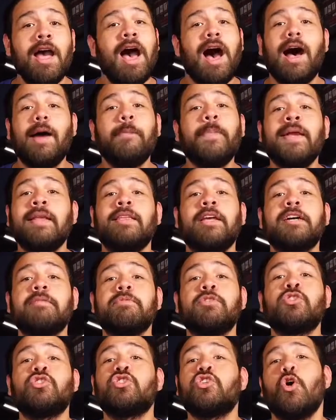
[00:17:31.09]
I picked up
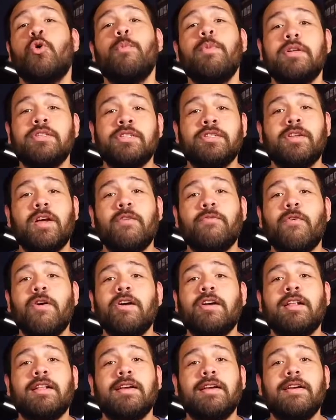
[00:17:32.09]
so much stuff on
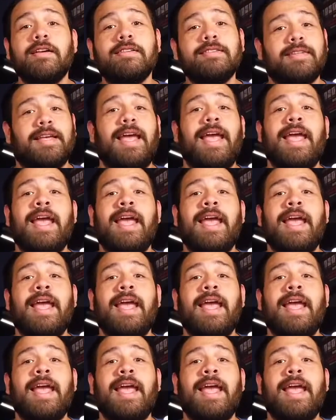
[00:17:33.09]
clearance,